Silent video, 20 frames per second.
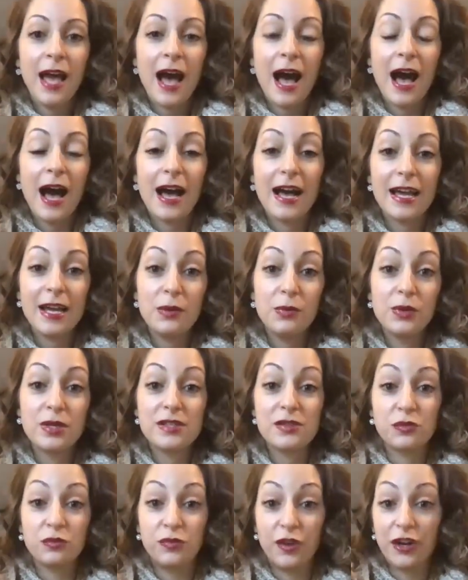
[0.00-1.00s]
I
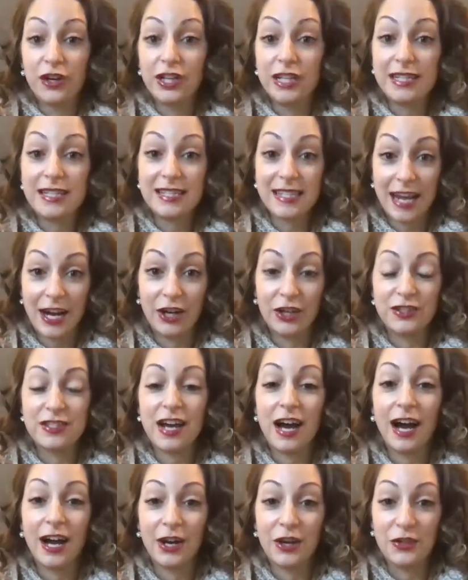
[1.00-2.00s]
was very scared to
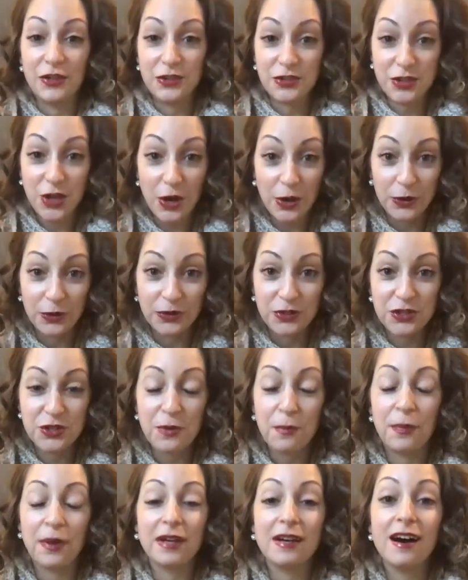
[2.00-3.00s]
hire this coach
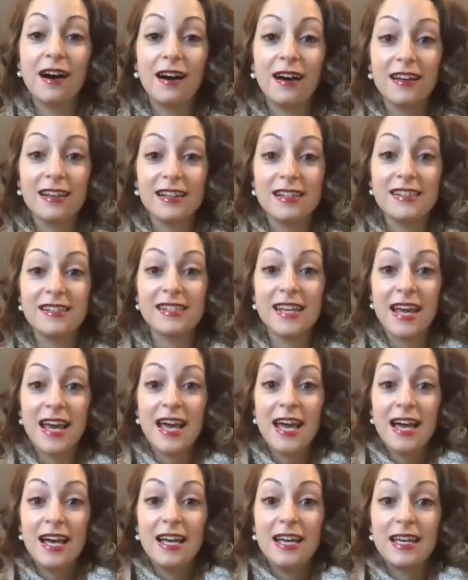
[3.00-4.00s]
because
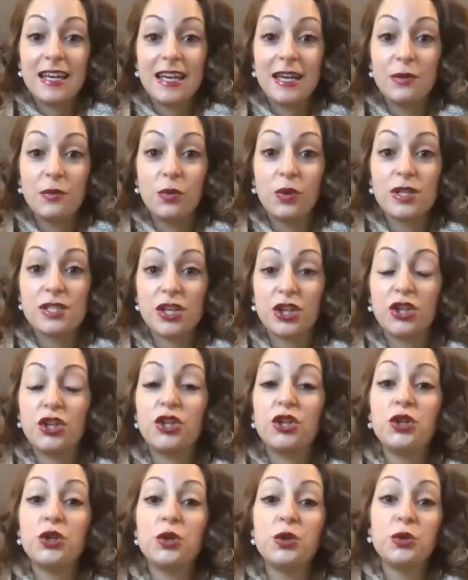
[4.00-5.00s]
it was a
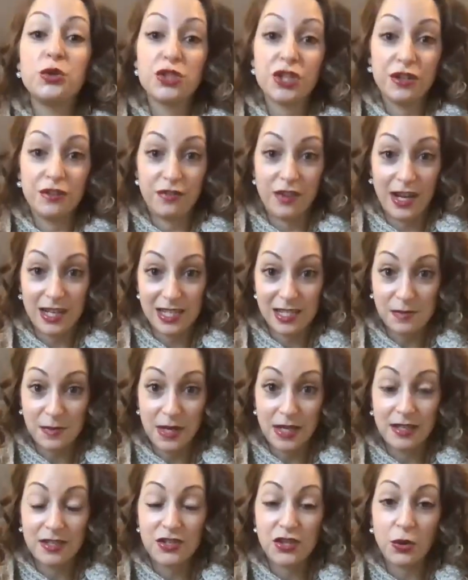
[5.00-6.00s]
huge
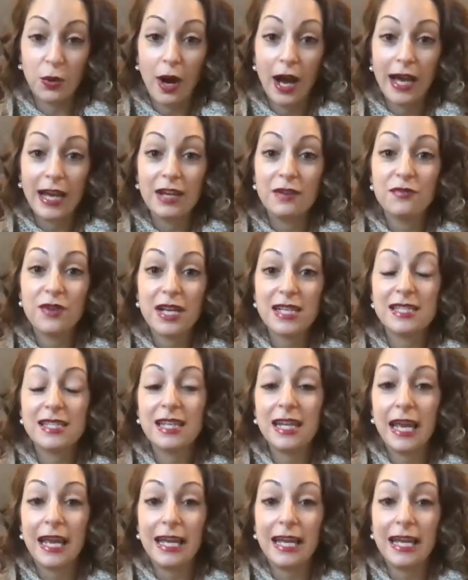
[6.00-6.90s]
investment. So I invested